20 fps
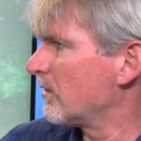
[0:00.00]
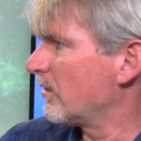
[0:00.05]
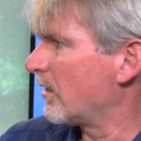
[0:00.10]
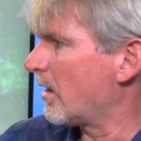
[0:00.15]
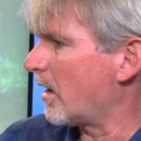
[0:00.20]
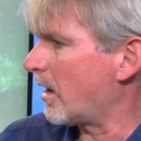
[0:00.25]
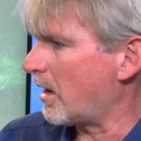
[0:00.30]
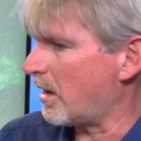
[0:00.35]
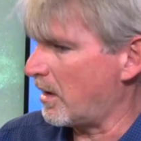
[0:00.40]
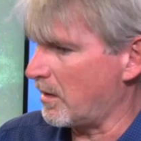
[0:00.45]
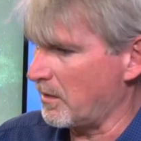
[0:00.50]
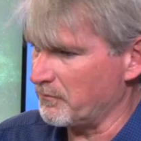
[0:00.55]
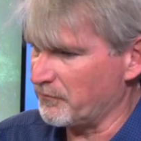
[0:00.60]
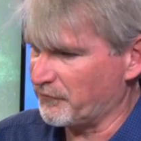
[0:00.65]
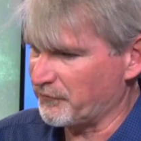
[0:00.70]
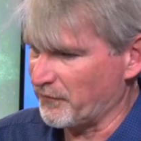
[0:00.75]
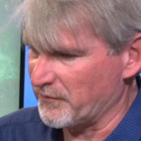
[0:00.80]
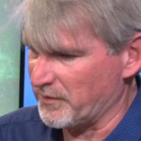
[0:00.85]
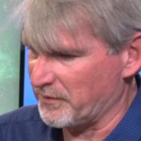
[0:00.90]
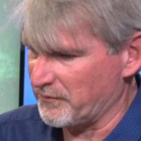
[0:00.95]
Um,
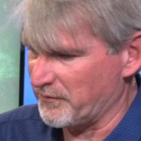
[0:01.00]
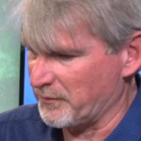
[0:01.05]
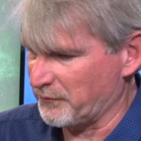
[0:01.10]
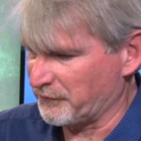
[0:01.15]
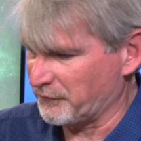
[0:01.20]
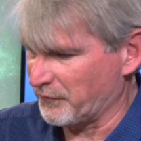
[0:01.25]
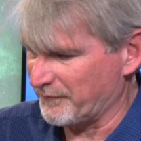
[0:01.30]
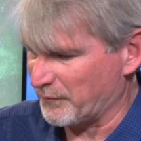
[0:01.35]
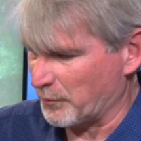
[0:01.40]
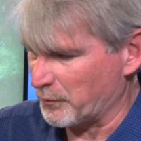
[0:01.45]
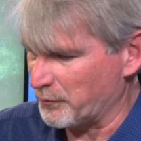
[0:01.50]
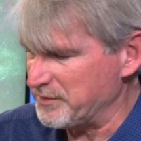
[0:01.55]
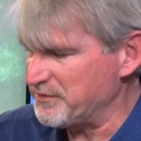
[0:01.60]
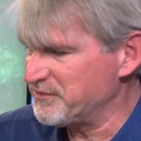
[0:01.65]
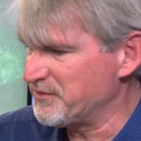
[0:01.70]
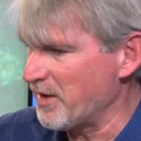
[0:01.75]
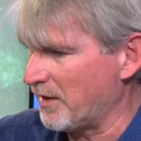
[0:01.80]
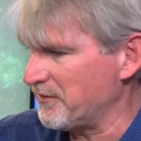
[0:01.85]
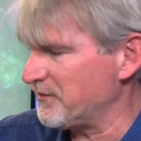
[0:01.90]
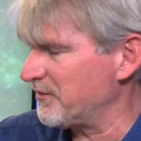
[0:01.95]
so there, there was sort of a
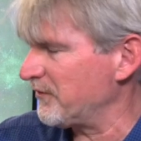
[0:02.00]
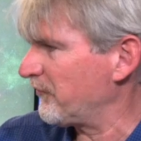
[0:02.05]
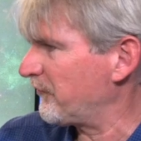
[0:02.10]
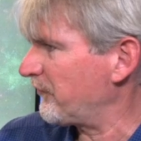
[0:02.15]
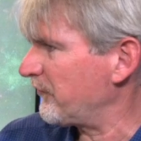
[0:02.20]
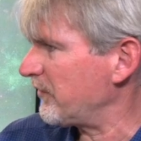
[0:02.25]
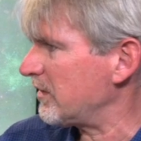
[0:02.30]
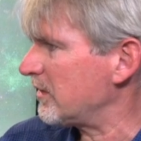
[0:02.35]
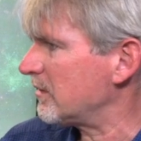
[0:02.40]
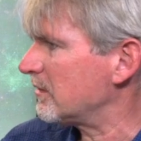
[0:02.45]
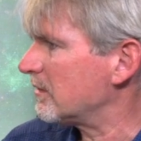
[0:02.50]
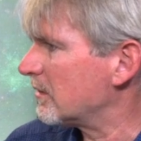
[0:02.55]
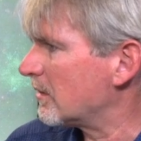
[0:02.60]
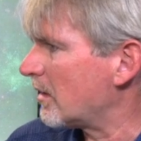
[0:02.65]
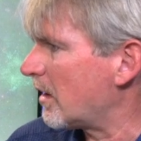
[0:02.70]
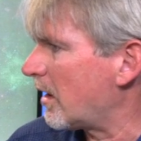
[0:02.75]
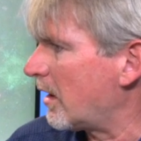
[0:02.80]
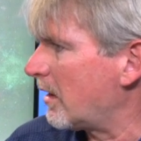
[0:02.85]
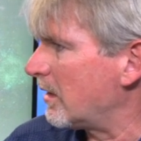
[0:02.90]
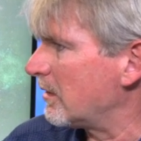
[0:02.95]
redundancy
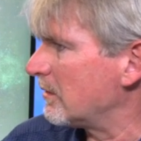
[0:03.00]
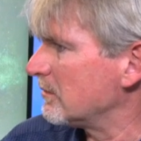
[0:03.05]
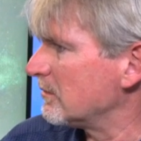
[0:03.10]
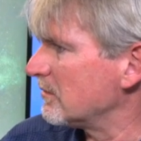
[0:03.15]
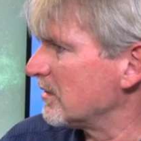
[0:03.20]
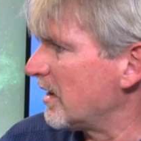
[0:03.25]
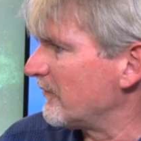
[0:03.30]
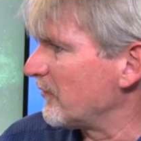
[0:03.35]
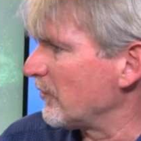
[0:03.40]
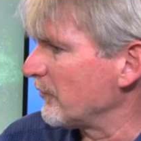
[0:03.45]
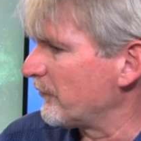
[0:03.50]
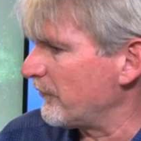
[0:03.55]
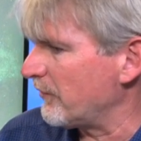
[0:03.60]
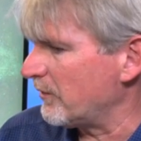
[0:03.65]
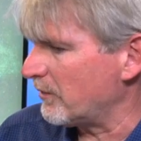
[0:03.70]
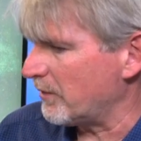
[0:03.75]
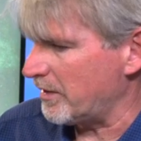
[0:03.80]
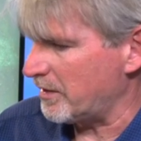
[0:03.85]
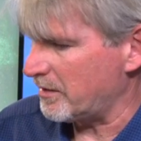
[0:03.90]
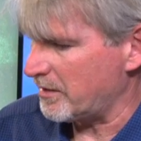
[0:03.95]
uh, level
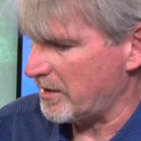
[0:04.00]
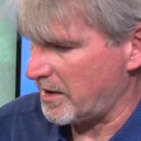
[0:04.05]
to it.